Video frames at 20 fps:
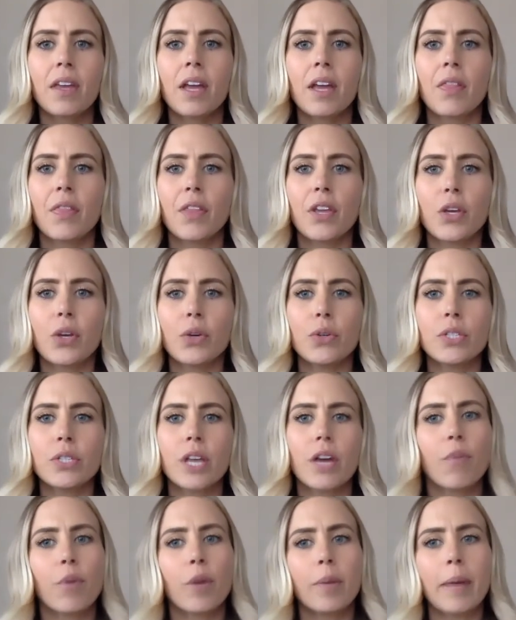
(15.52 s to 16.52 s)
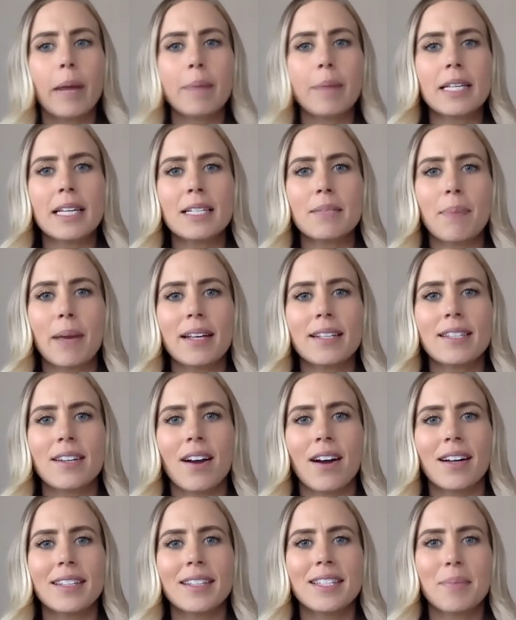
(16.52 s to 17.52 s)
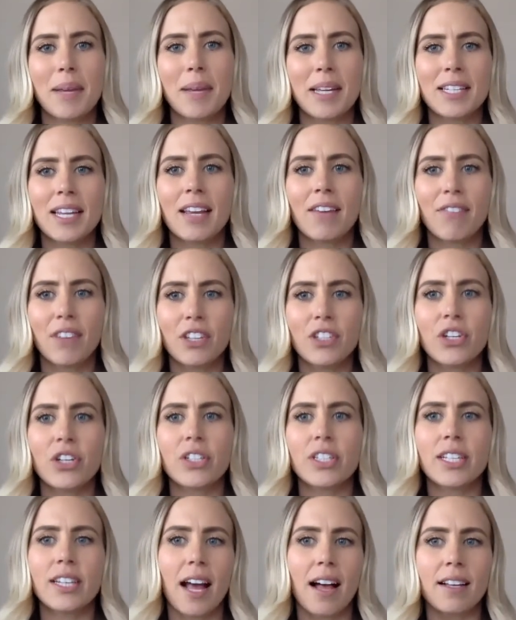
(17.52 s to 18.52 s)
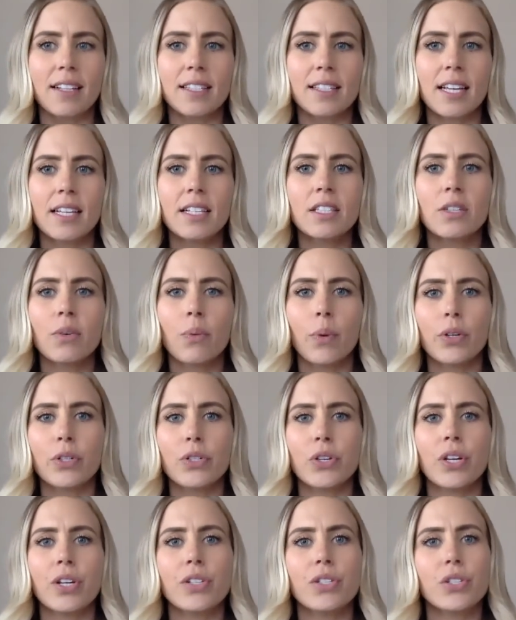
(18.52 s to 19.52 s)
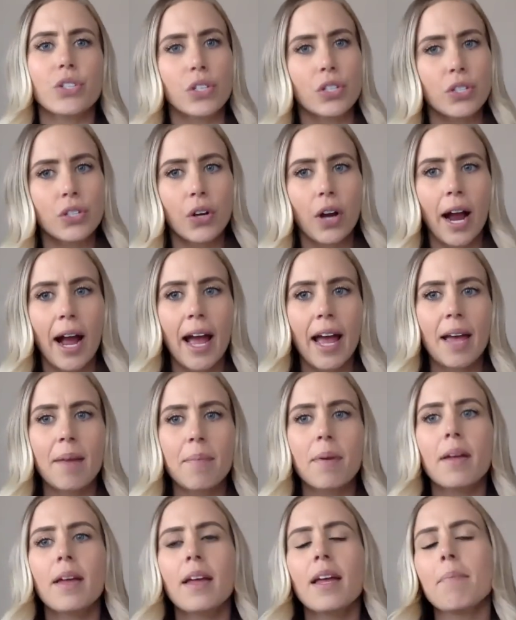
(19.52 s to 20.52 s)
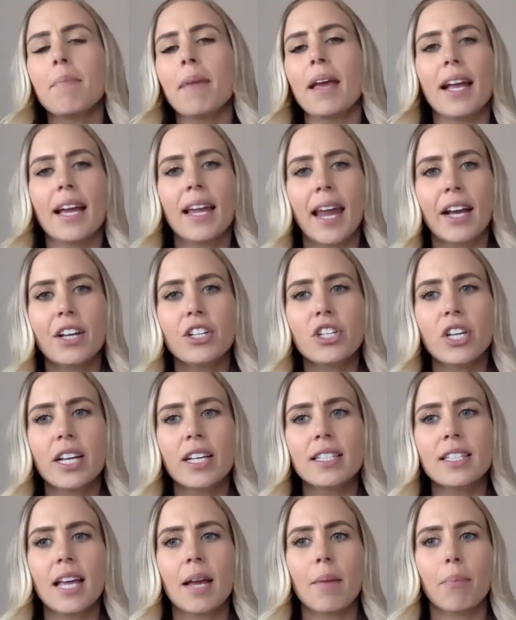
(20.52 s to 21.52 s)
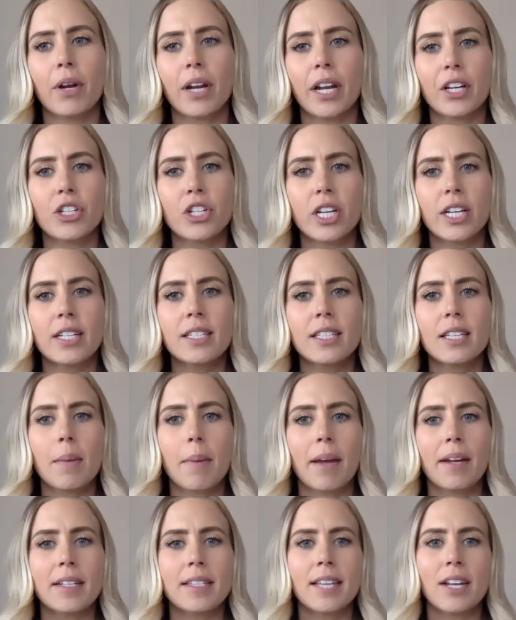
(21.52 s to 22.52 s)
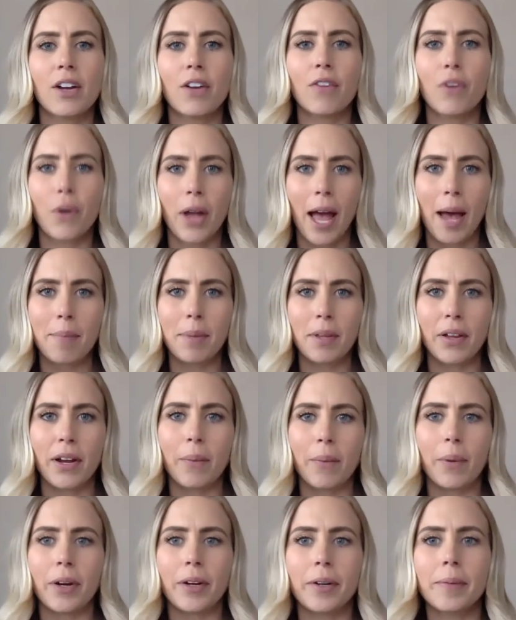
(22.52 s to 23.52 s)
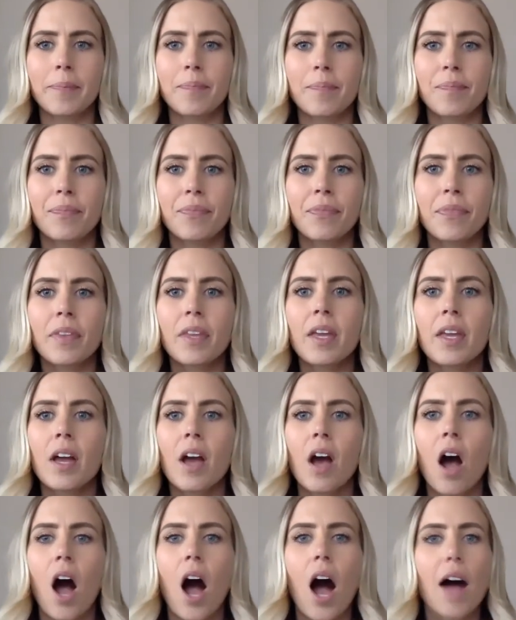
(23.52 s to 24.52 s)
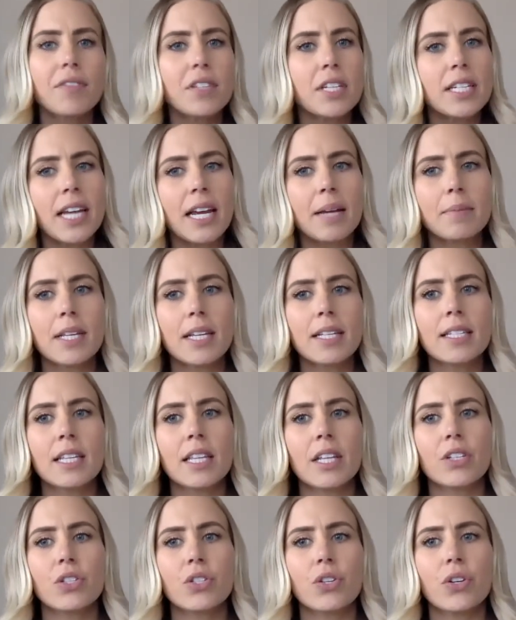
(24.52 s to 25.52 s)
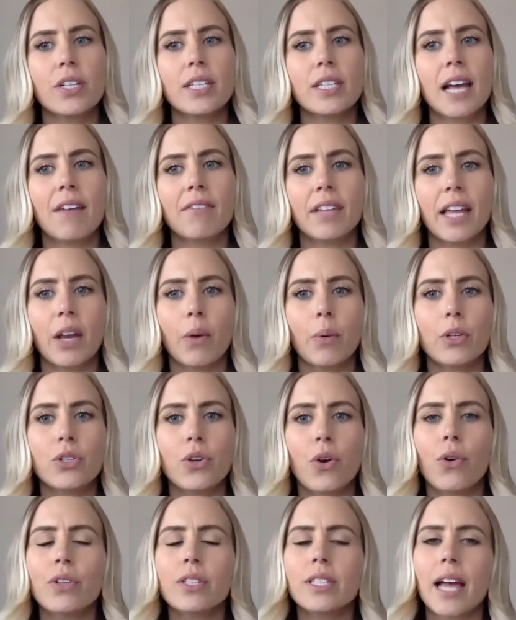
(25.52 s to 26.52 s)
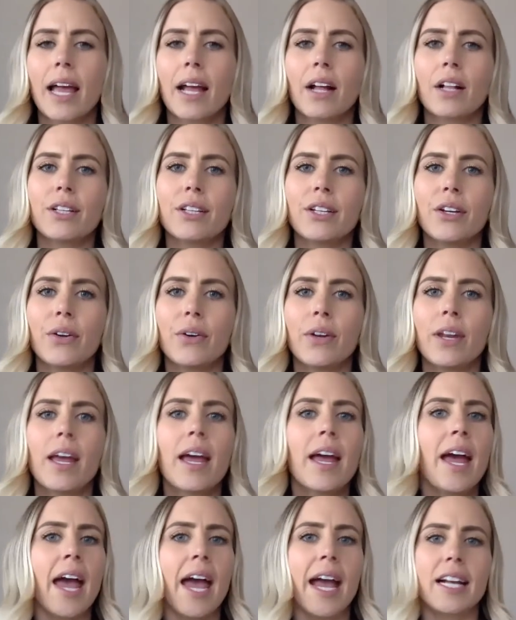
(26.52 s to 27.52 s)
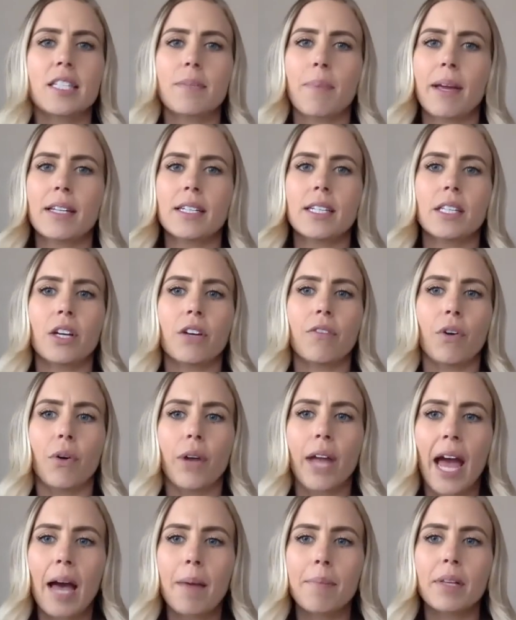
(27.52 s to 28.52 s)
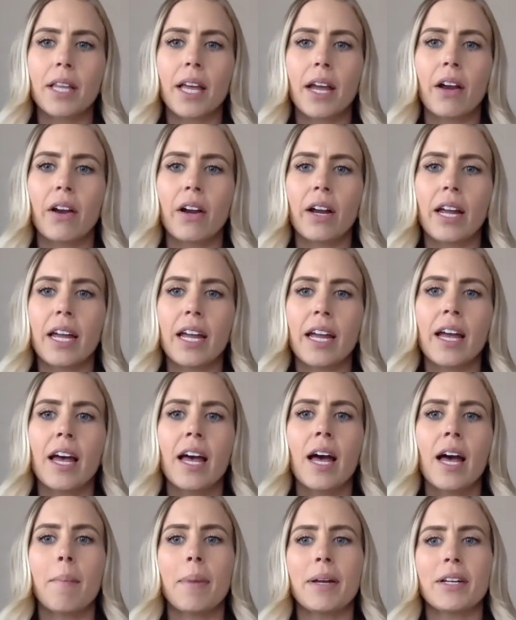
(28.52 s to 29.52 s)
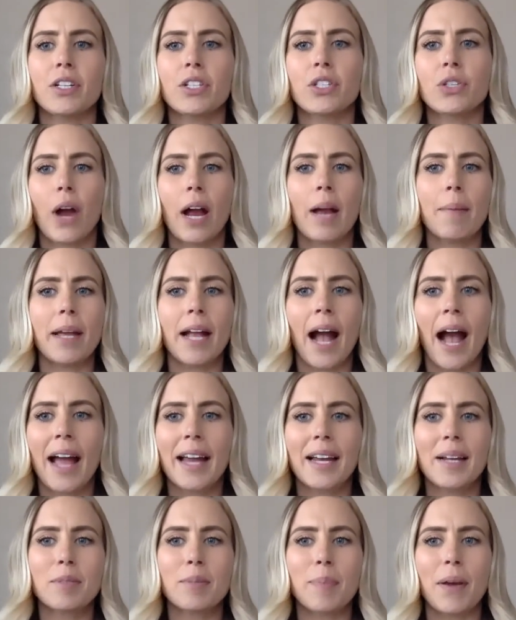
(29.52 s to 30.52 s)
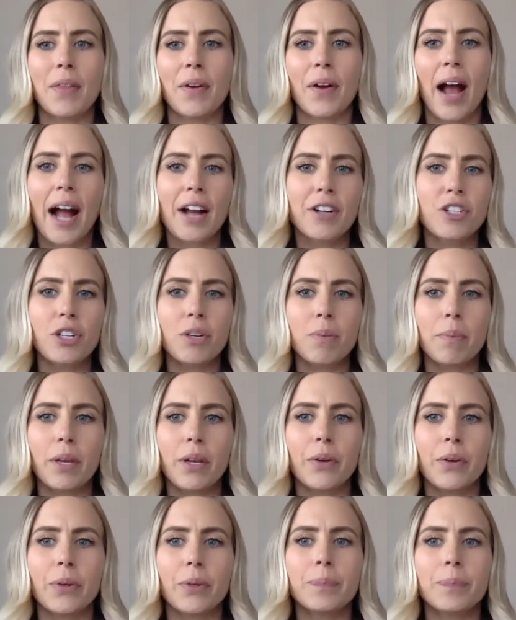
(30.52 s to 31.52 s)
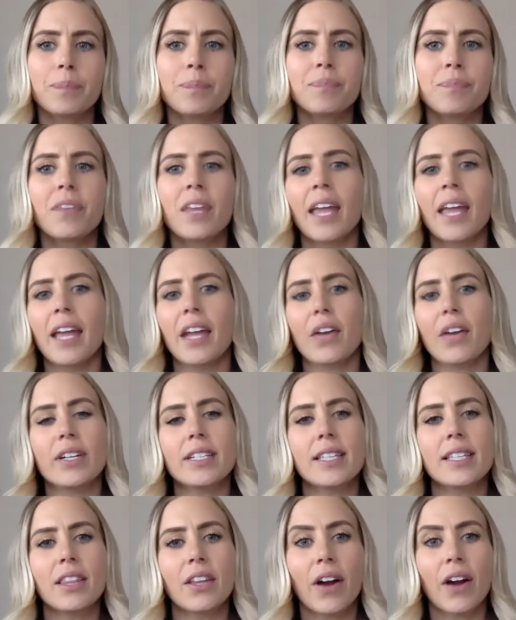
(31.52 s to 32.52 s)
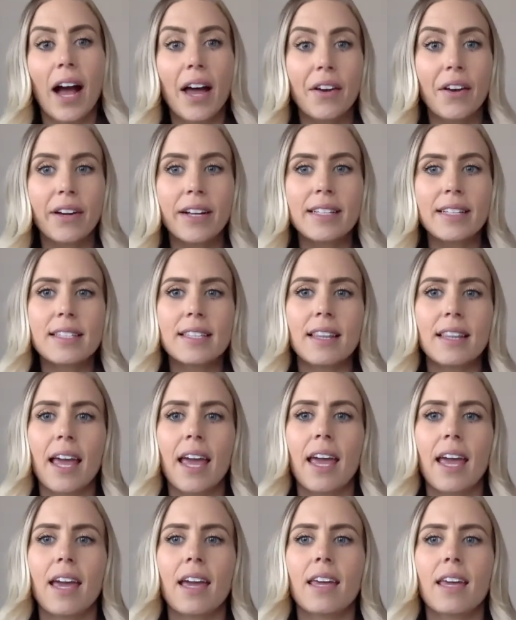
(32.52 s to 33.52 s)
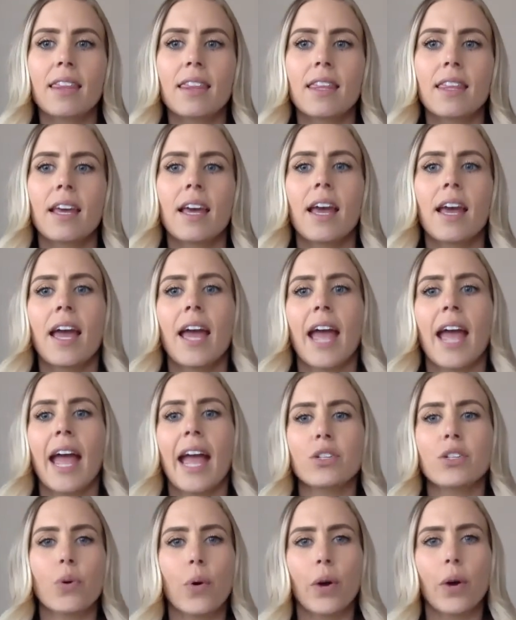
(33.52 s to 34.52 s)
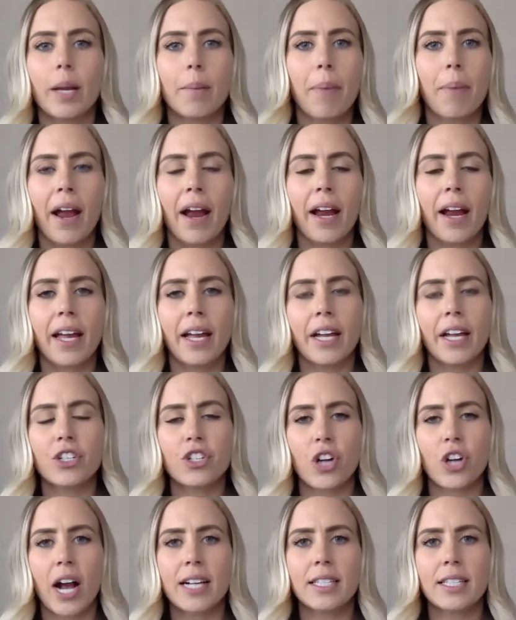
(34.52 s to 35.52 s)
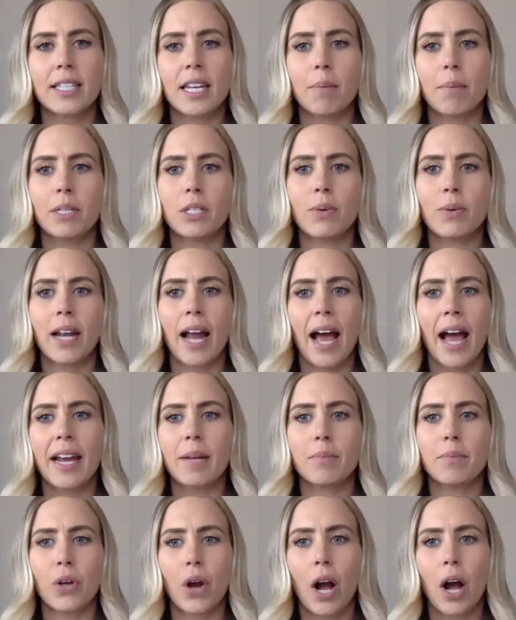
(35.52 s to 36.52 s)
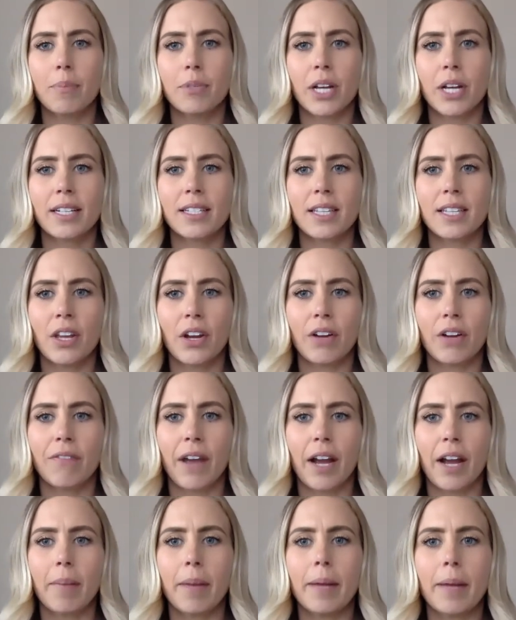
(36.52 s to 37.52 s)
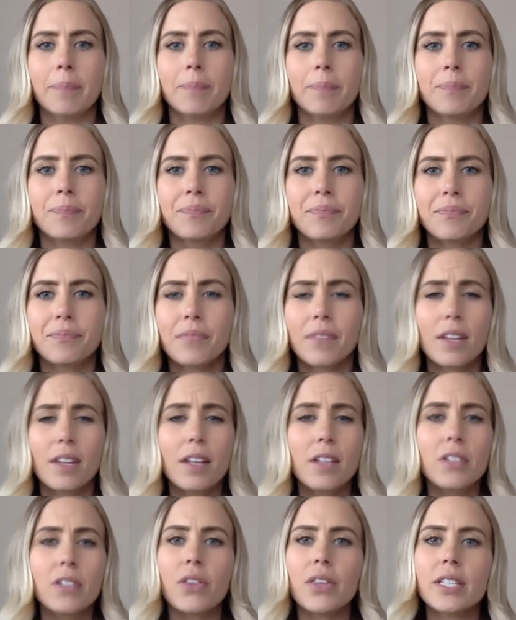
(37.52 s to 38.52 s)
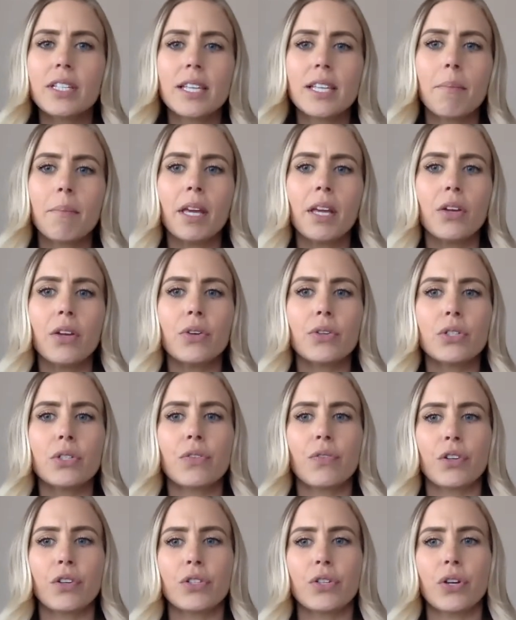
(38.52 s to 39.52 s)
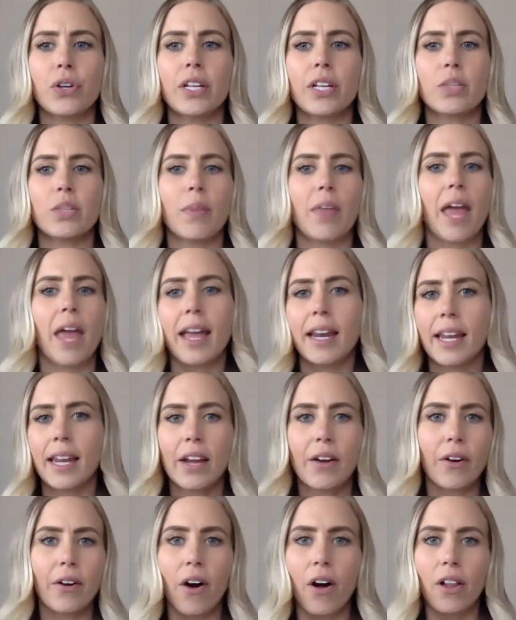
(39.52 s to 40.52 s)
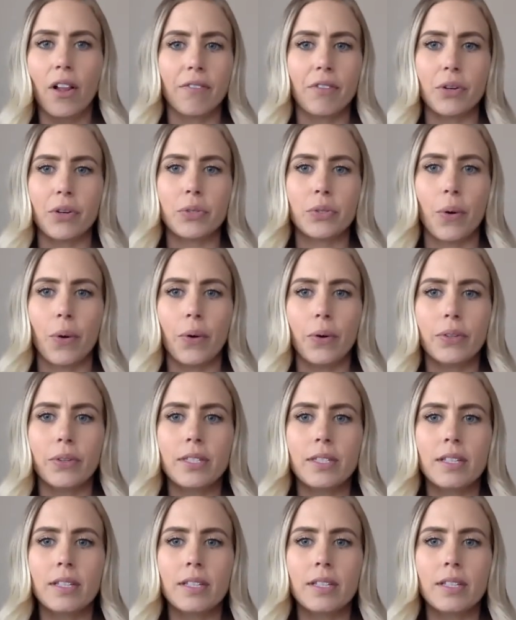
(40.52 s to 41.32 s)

The use of word maps is based on semantic features analysis, where students describe, make connections, and predictions about a single vocabulary word. Oftentimes I see that students have language goals that include expanding their vocabulary by describing items by their attribute, increasing their utterance length, and or comparing and contrasting between items or objects in their environment. So this can be used for students with any or all of those goals.